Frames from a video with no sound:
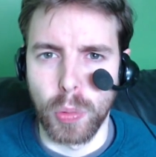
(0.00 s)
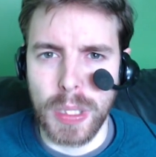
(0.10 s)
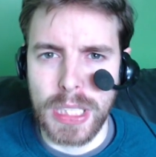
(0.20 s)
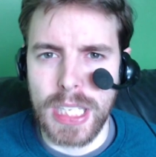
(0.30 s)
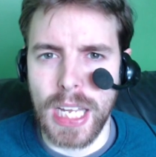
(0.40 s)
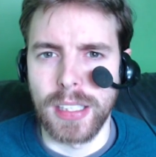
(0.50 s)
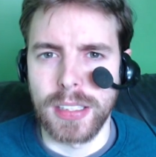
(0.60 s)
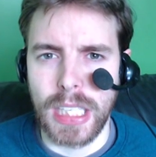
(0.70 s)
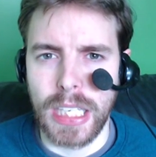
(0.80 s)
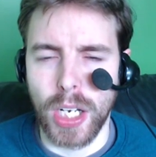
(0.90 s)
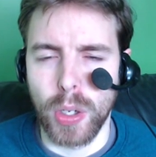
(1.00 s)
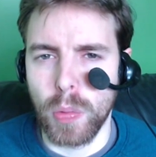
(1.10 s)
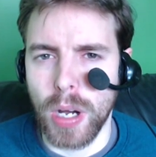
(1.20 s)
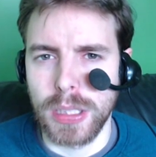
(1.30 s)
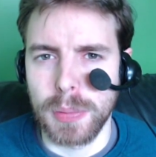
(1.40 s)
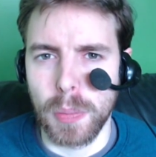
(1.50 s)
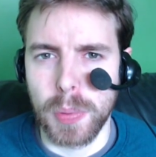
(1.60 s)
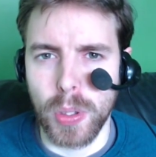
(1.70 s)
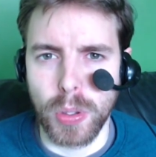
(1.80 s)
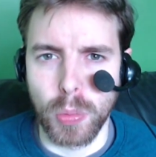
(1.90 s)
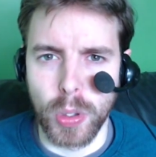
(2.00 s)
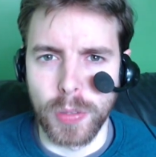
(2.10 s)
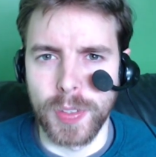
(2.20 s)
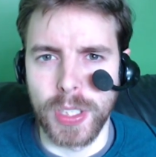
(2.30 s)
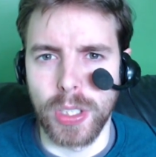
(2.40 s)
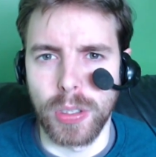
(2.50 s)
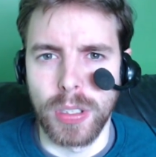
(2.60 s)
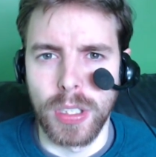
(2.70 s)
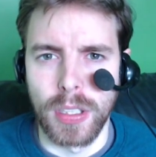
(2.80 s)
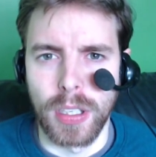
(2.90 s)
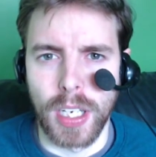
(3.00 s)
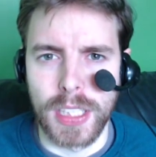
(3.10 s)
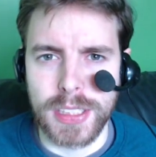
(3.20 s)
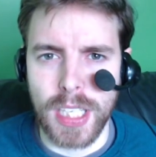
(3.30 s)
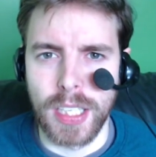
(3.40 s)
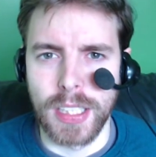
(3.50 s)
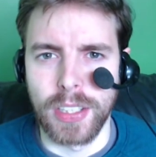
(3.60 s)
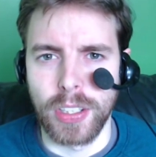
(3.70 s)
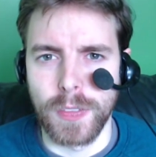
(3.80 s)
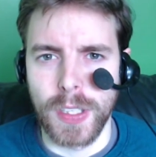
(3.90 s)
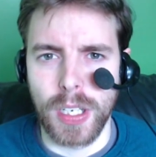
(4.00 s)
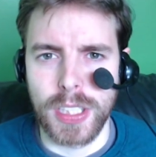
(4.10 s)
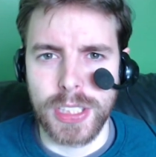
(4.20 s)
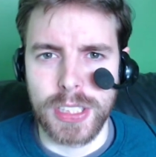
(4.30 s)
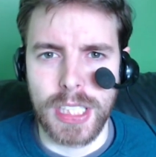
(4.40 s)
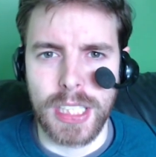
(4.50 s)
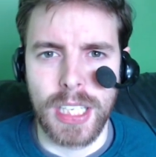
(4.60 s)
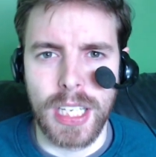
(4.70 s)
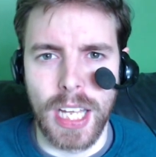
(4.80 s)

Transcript: weekend thing. I don't want to be uploading one video on a Saturday, another video on a Sunday,